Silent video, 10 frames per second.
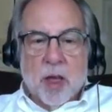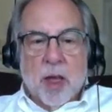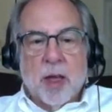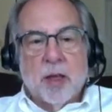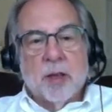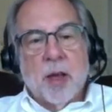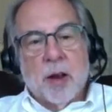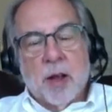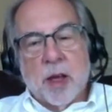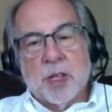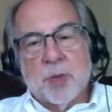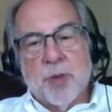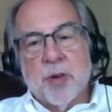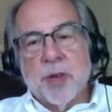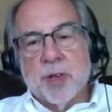an
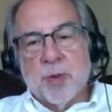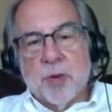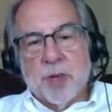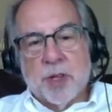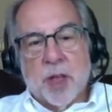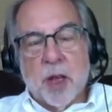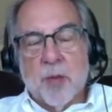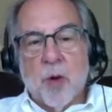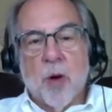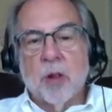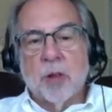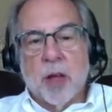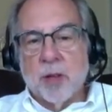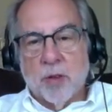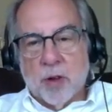experience where we stay up all
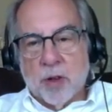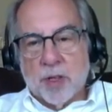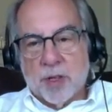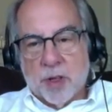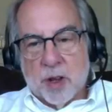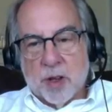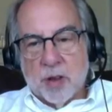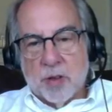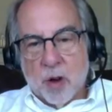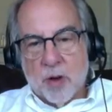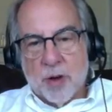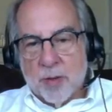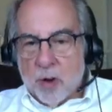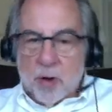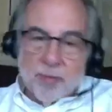night long studying Torah, or